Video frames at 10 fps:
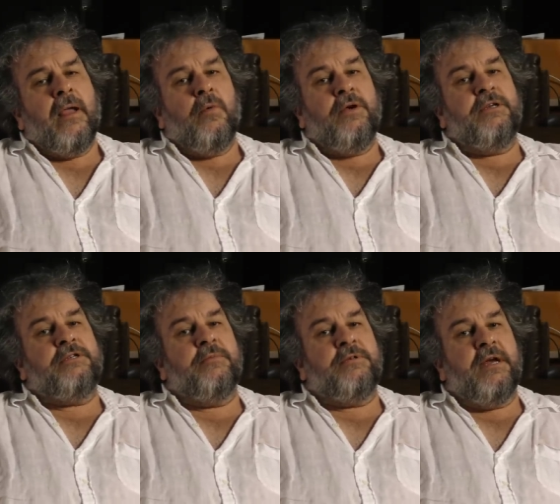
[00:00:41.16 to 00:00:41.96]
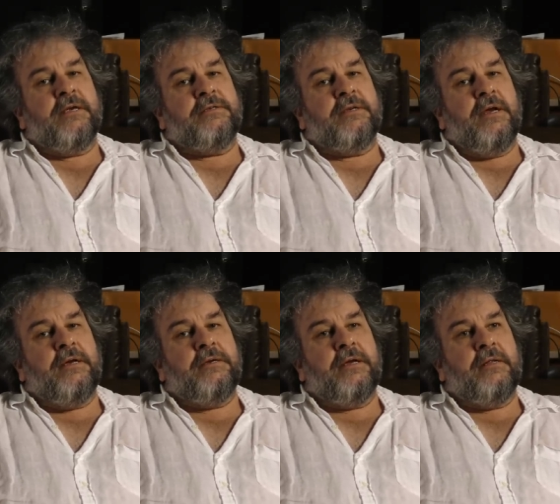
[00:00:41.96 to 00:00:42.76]
we did some tests
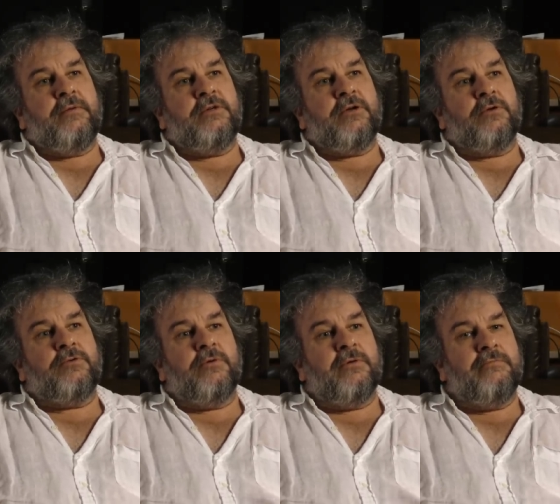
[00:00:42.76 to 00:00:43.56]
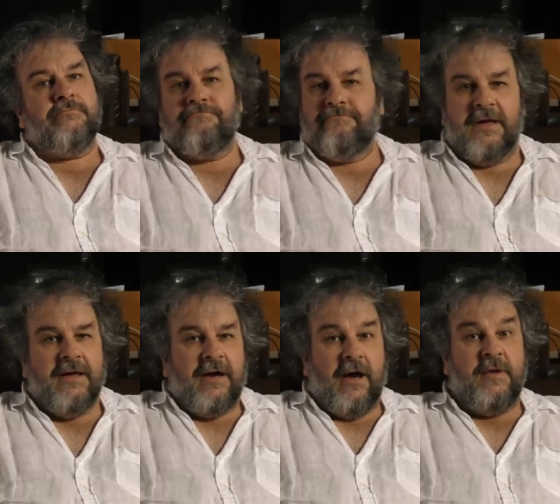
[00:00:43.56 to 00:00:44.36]
and uh, the results were.
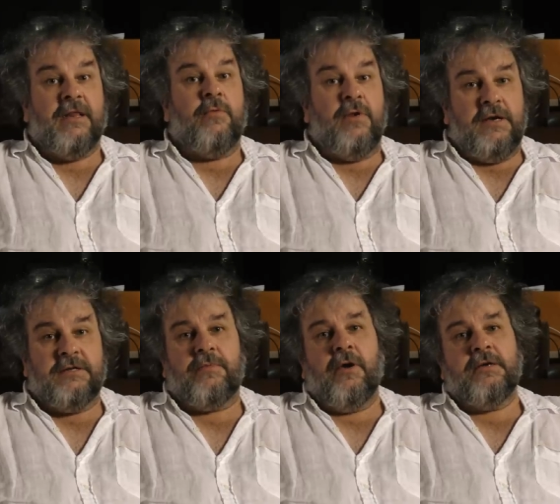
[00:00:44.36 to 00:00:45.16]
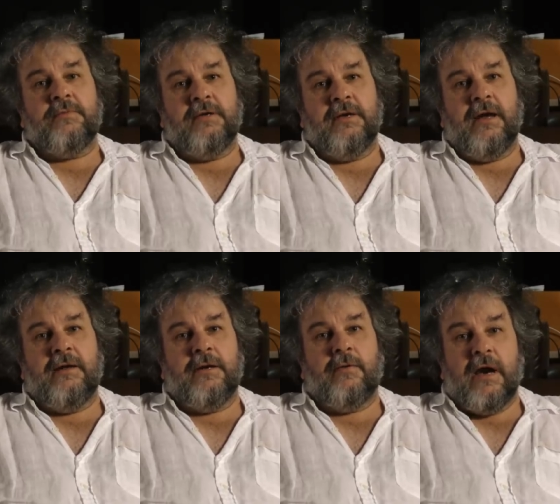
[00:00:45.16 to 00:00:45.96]
I mean, they really surprised me. They,
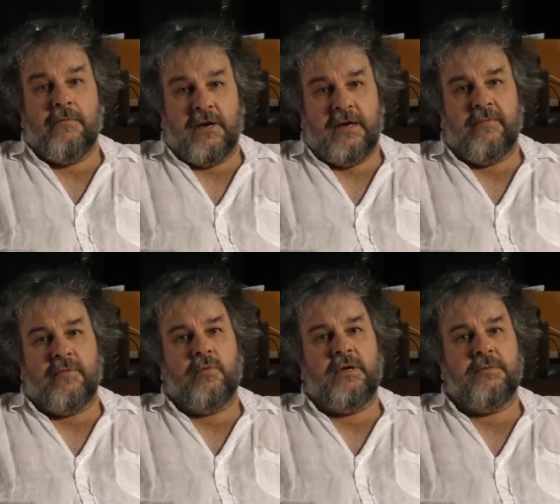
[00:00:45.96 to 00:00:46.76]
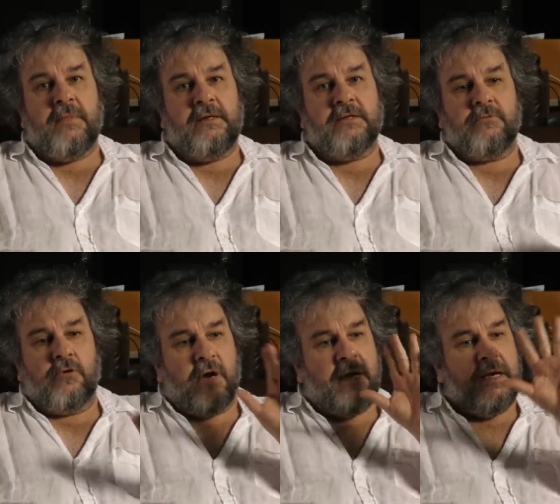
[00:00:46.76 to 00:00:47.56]
uh, they were unbelievable. We can make this
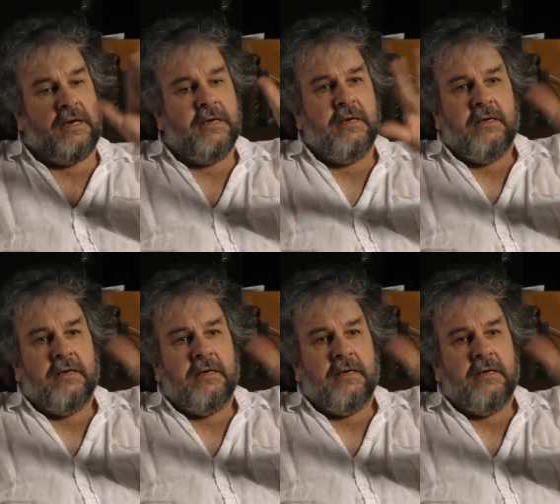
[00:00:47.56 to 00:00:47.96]
grainy,